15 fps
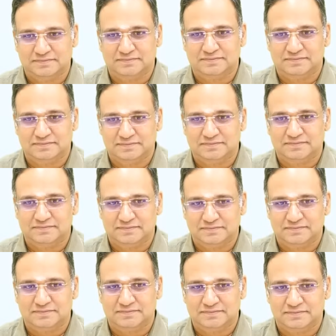
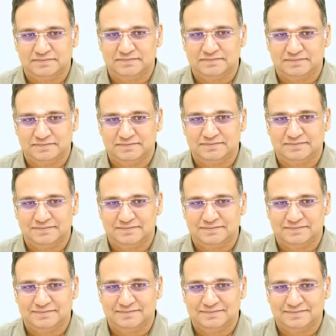
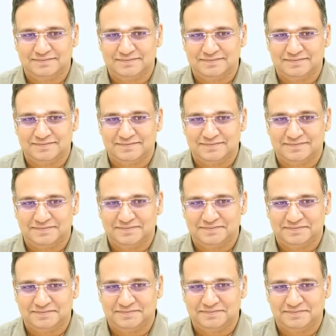
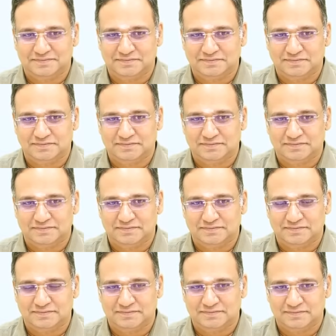
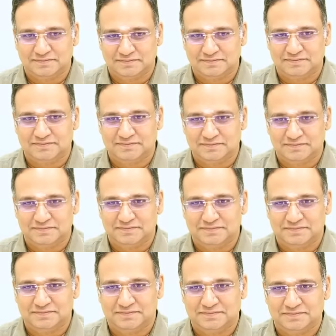
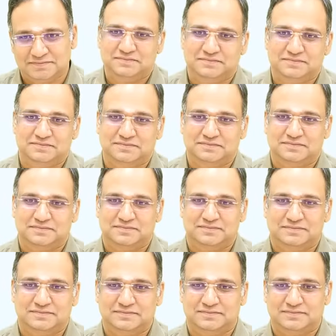
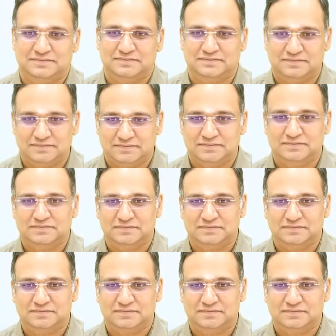[no speech]